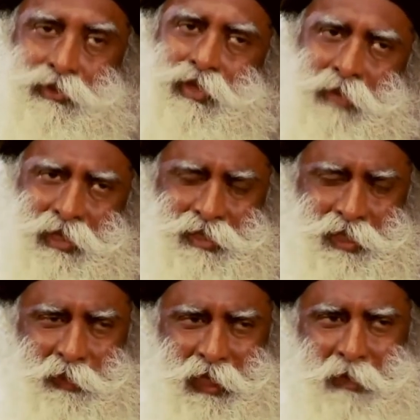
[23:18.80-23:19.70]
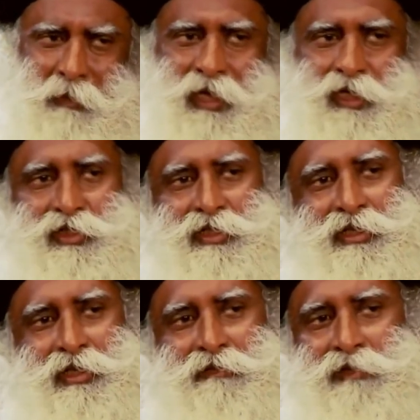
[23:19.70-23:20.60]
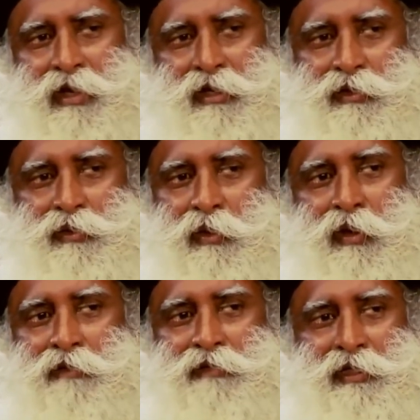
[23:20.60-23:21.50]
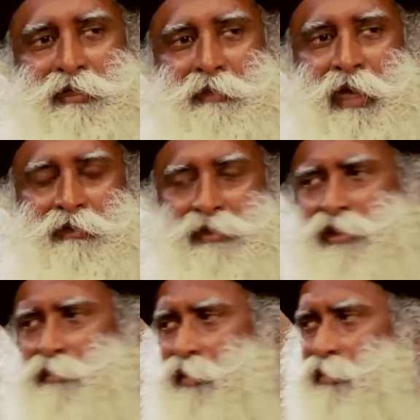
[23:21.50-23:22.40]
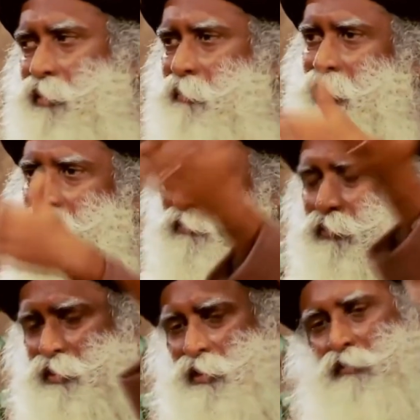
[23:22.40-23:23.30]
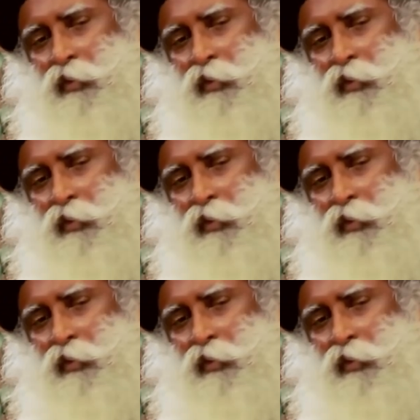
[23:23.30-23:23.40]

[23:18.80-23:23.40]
To some extent we can manage, we can't do all of it by ourselves because there are many forces